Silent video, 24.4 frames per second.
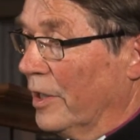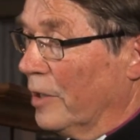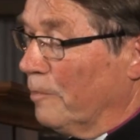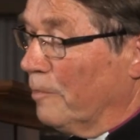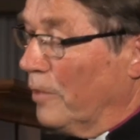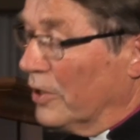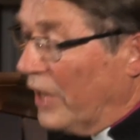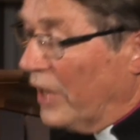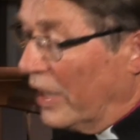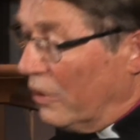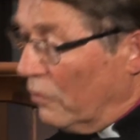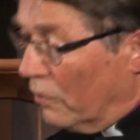
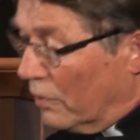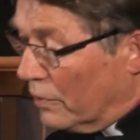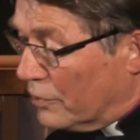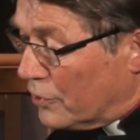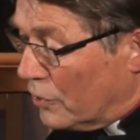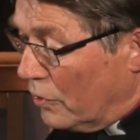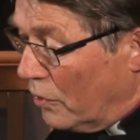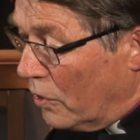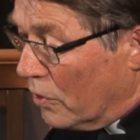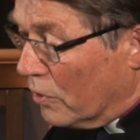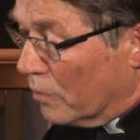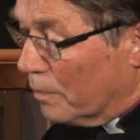But I
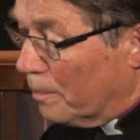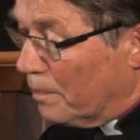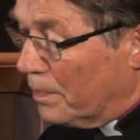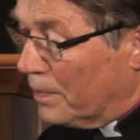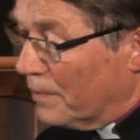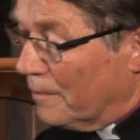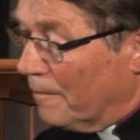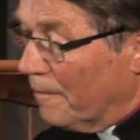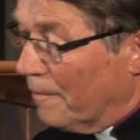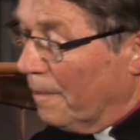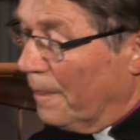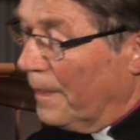also hope
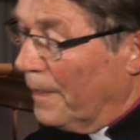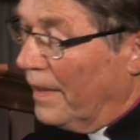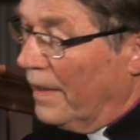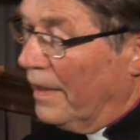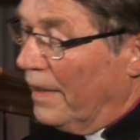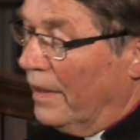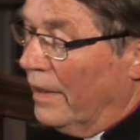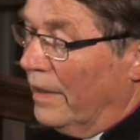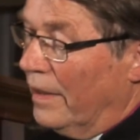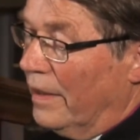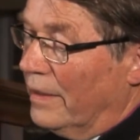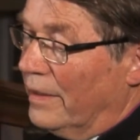
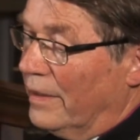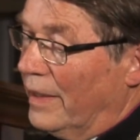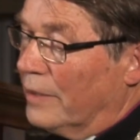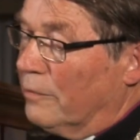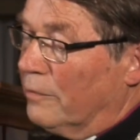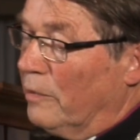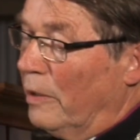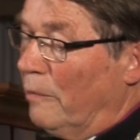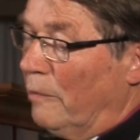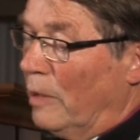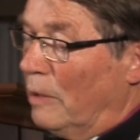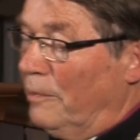that
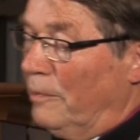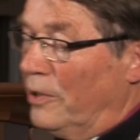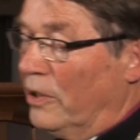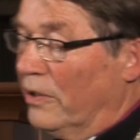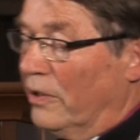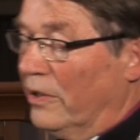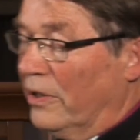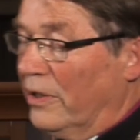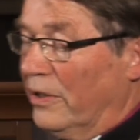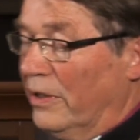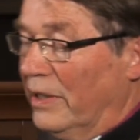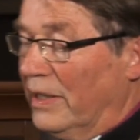we will be
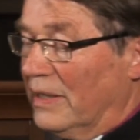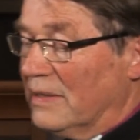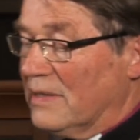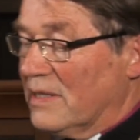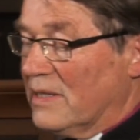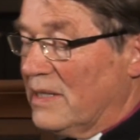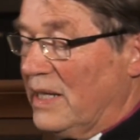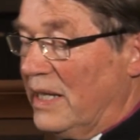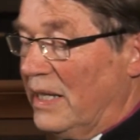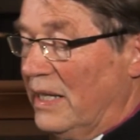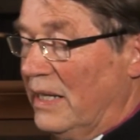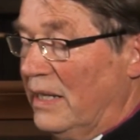heard and
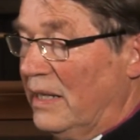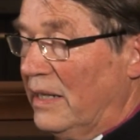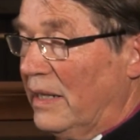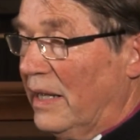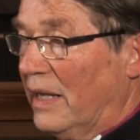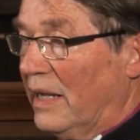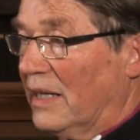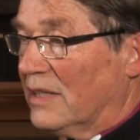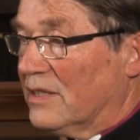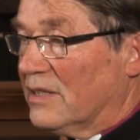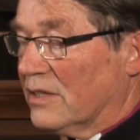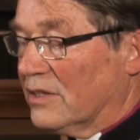seen
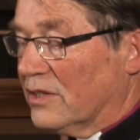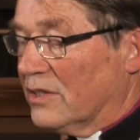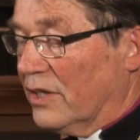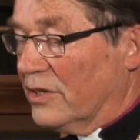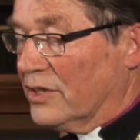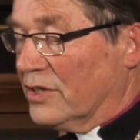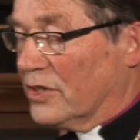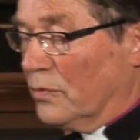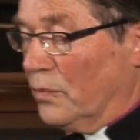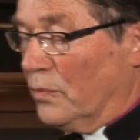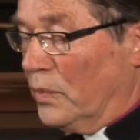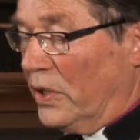as
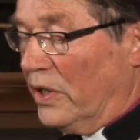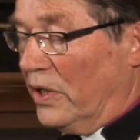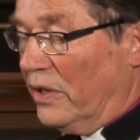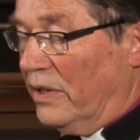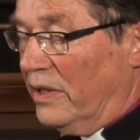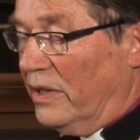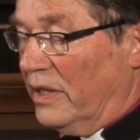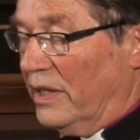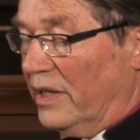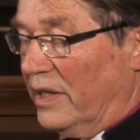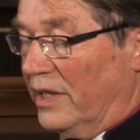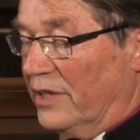
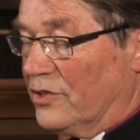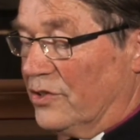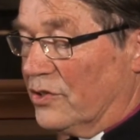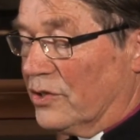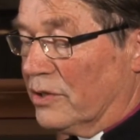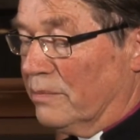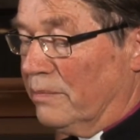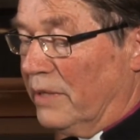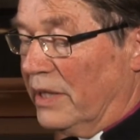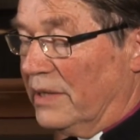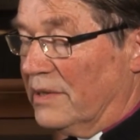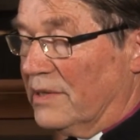trustworthy
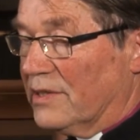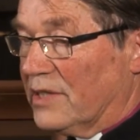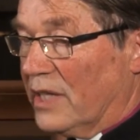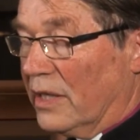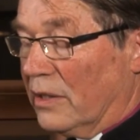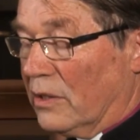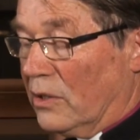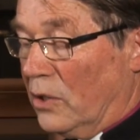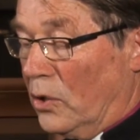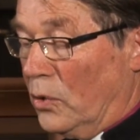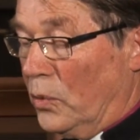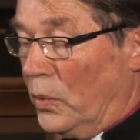instruments
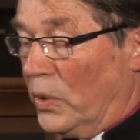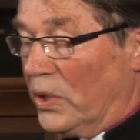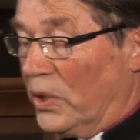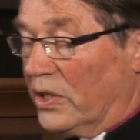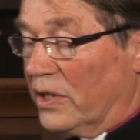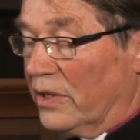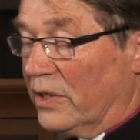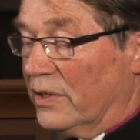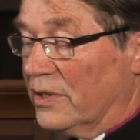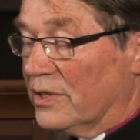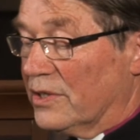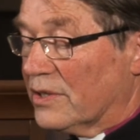and
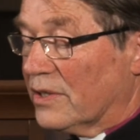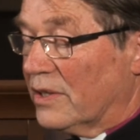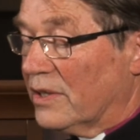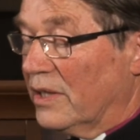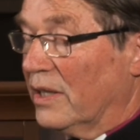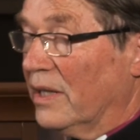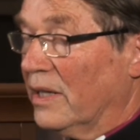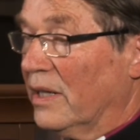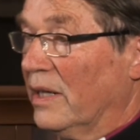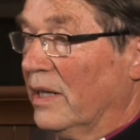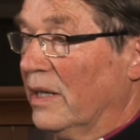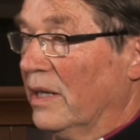co-workers
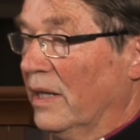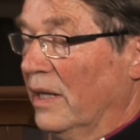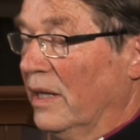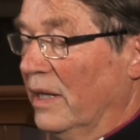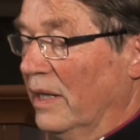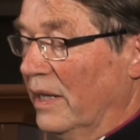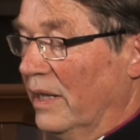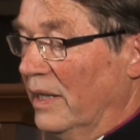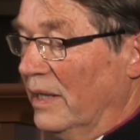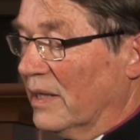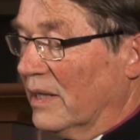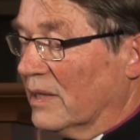
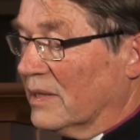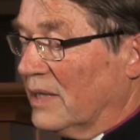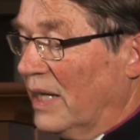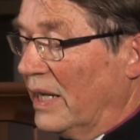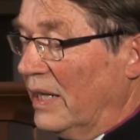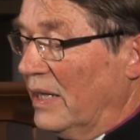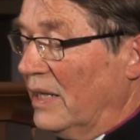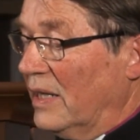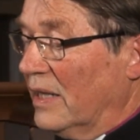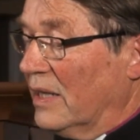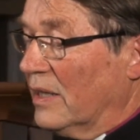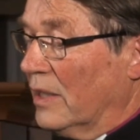in
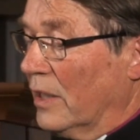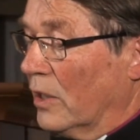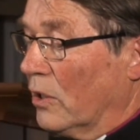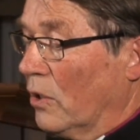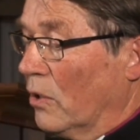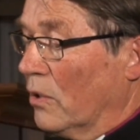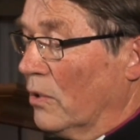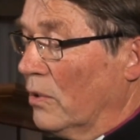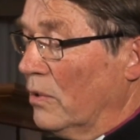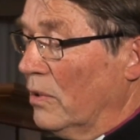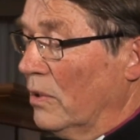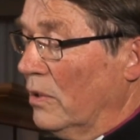attaining the
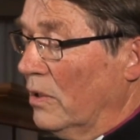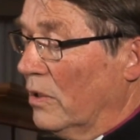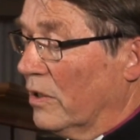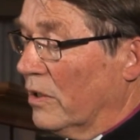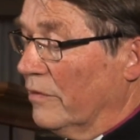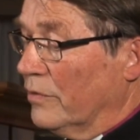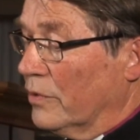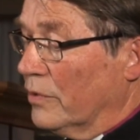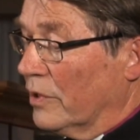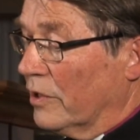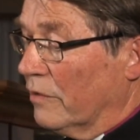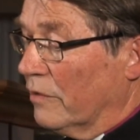goal
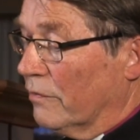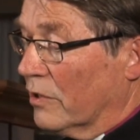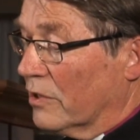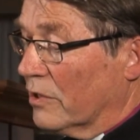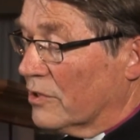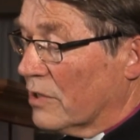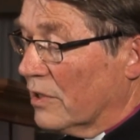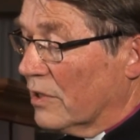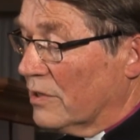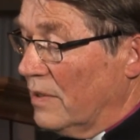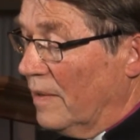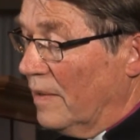of
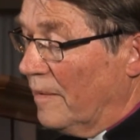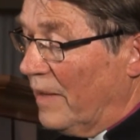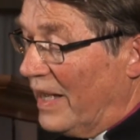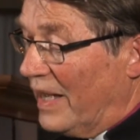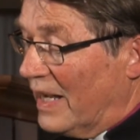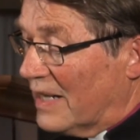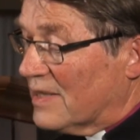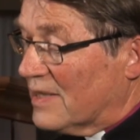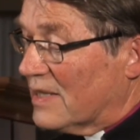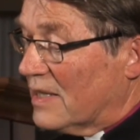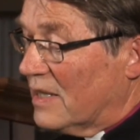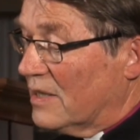universal
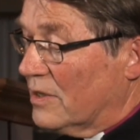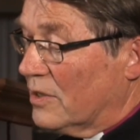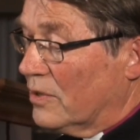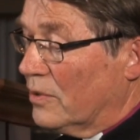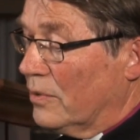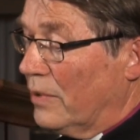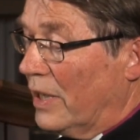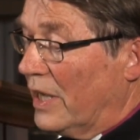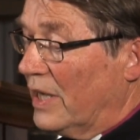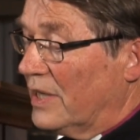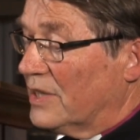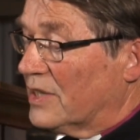access
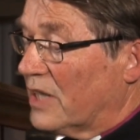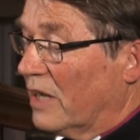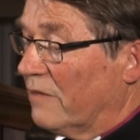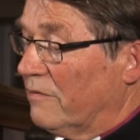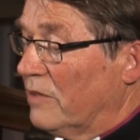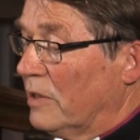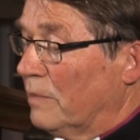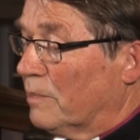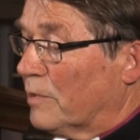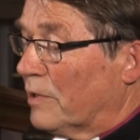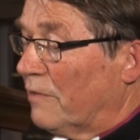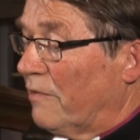to
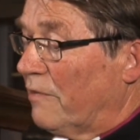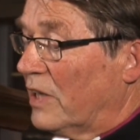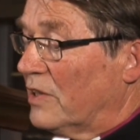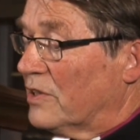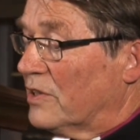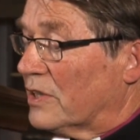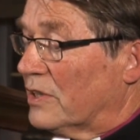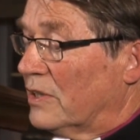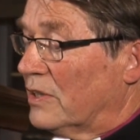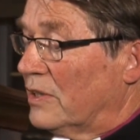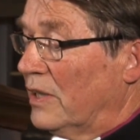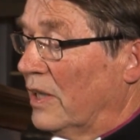HIV
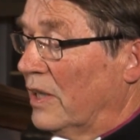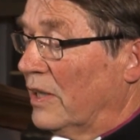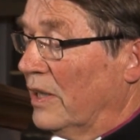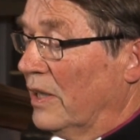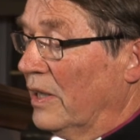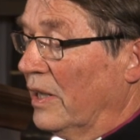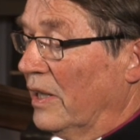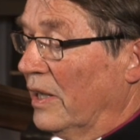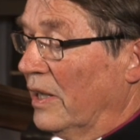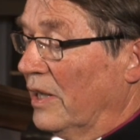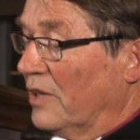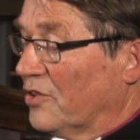prevention,
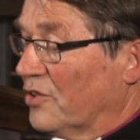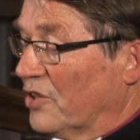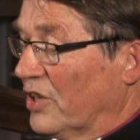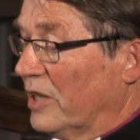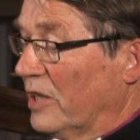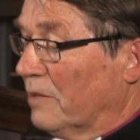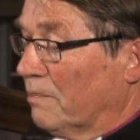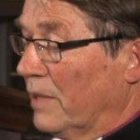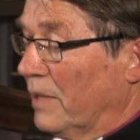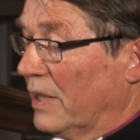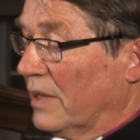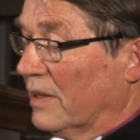
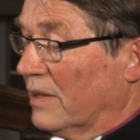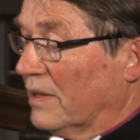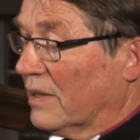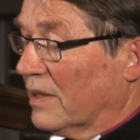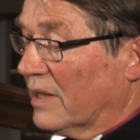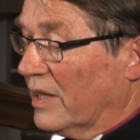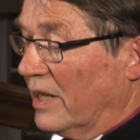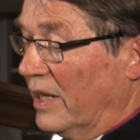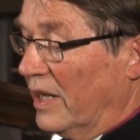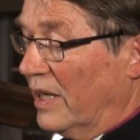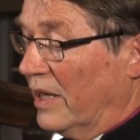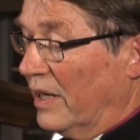
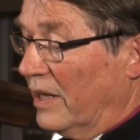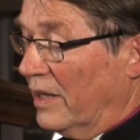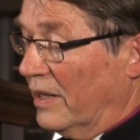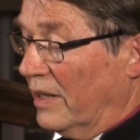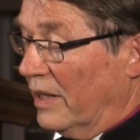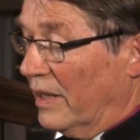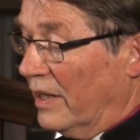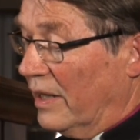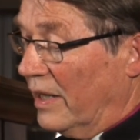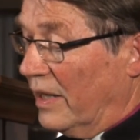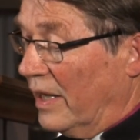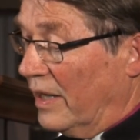treatment,
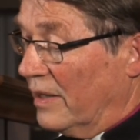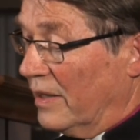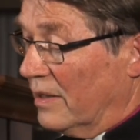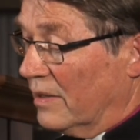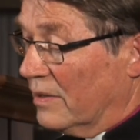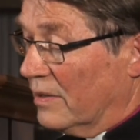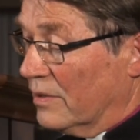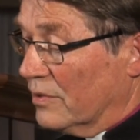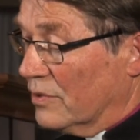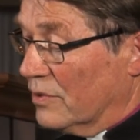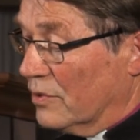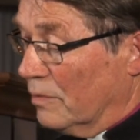care,
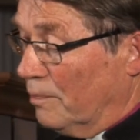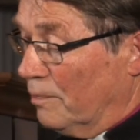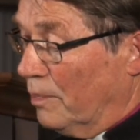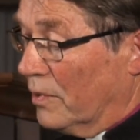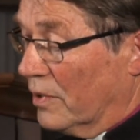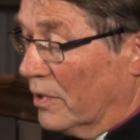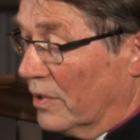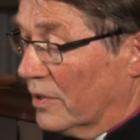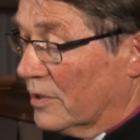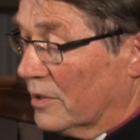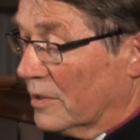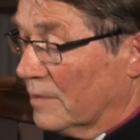and
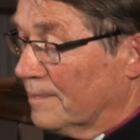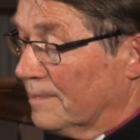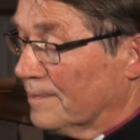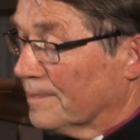support.